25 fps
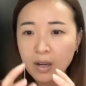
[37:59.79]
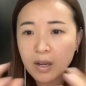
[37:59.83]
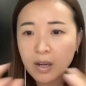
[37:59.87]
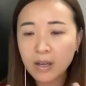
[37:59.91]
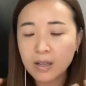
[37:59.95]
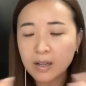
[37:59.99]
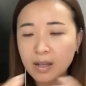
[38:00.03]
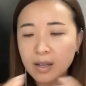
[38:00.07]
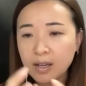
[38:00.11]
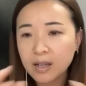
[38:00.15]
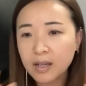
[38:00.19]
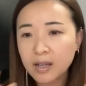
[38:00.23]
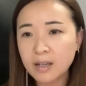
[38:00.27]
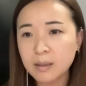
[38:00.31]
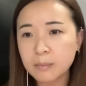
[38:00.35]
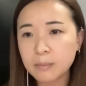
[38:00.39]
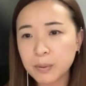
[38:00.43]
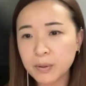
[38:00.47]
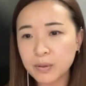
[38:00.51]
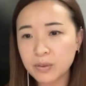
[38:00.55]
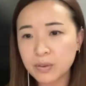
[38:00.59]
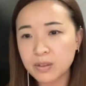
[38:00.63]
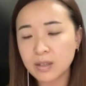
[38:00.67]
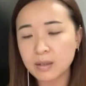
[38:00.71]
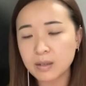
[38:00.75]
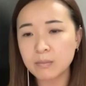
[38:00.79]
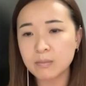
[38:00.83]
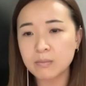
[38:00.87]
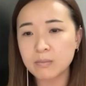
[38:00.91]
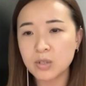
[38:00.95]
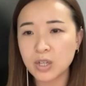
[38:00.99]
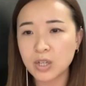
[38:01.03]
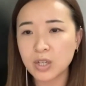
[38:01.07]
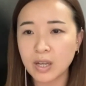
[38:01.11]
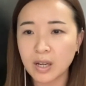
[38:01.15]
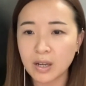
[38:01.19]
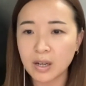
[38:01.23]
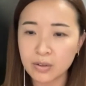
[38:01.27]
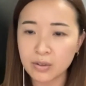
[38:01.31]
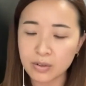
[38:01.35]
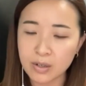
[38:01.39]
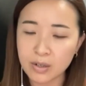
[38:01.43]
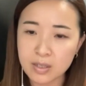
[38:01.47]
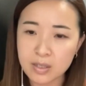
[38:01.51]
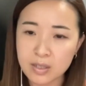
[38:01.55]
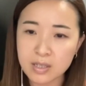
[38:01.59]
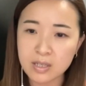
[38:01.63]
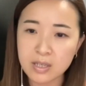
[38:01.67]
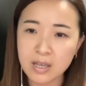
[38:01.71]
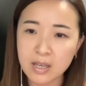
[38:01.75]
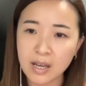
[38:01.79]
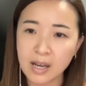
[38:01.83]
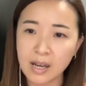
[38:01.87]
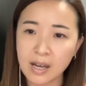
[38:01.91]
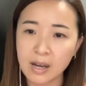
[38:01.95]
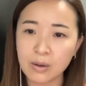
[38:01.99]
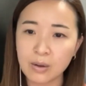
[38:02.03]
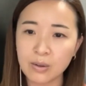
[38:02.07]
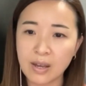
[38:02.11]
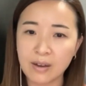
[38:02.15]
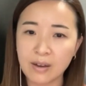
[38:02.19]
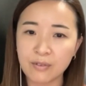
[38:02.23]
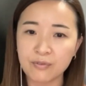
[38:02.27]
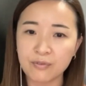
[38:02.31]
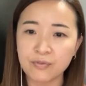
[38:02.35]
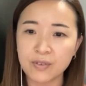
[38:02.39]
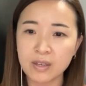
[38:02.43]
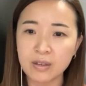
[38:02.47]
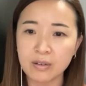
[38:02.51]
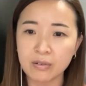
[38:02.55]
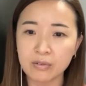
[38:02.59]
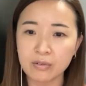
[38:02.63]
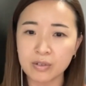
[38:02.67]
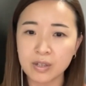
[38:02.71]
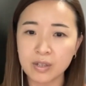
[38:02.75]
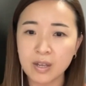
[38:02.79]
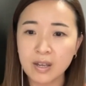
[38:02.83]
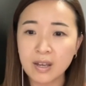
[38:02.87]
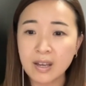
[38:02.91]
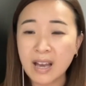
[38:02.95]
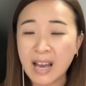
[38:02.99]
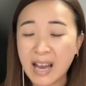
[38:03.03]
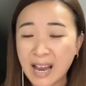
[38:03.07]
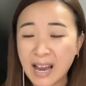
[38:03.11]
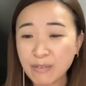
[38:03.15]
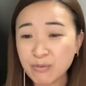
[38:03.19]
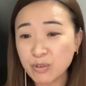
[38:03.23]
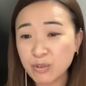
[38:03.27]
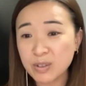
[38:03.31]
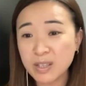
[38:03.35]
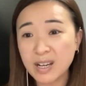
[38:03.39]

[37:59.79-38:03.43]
And I kind of put them together and see how that feels. After